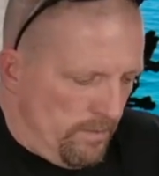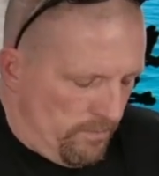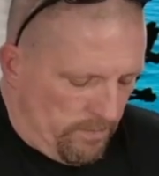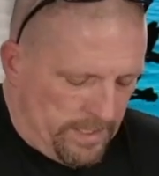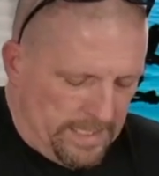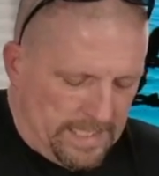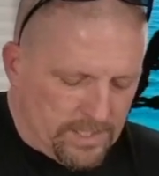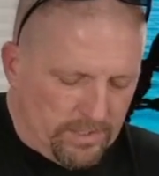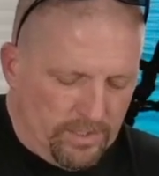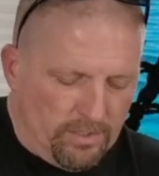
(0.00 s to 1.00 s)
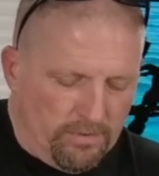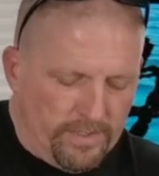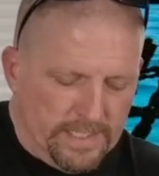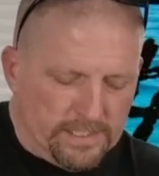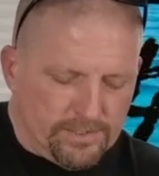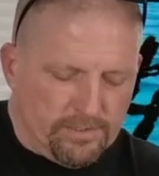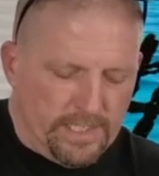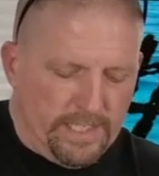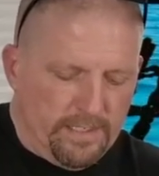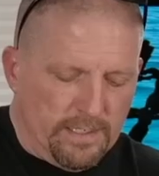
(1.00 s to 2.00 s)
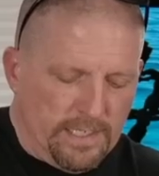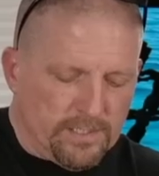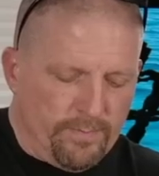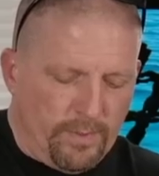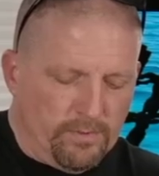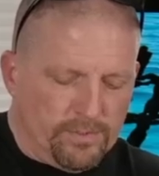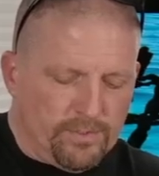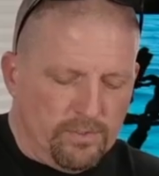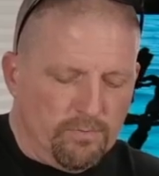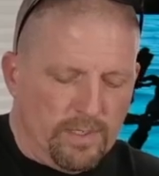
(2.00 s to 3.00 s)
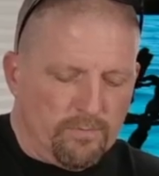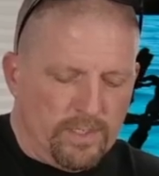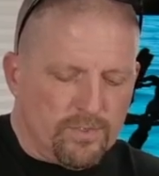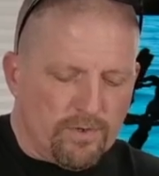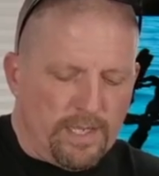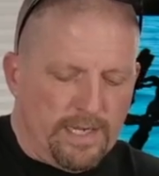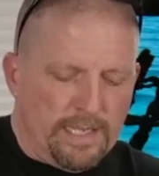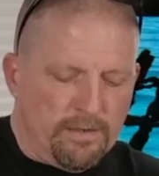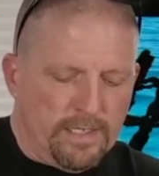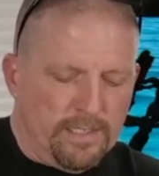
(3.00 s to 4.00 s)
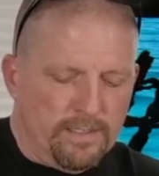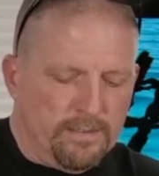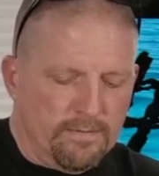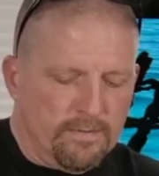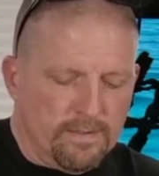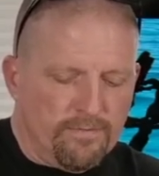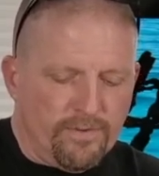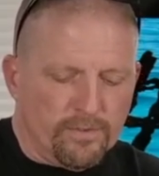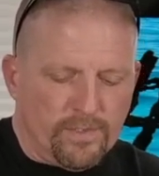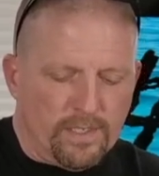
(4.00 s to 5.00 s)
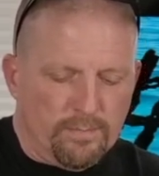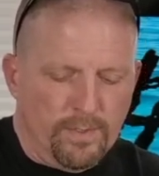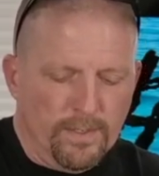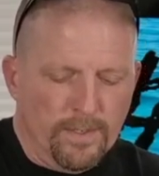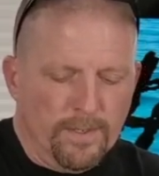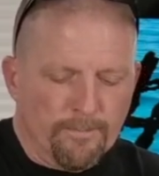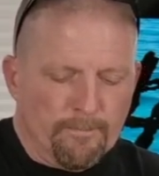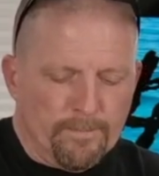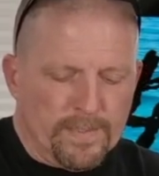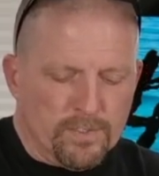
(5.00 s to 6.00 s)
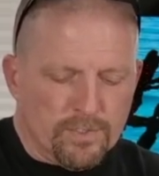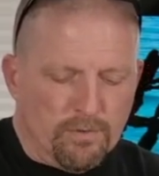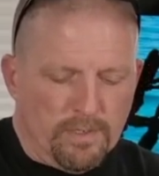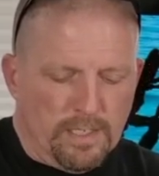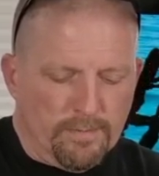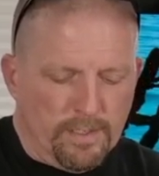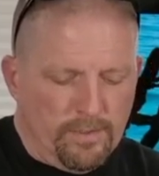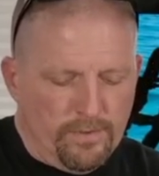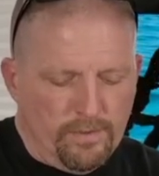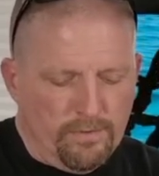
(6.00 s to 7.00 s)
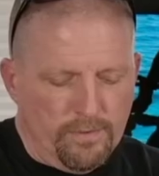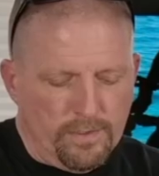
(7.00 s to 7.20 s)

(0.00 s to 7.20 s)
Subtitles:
when I actually dove it yesterday, as opposed to when we tried it out in the fill tub. So what I'm gonna do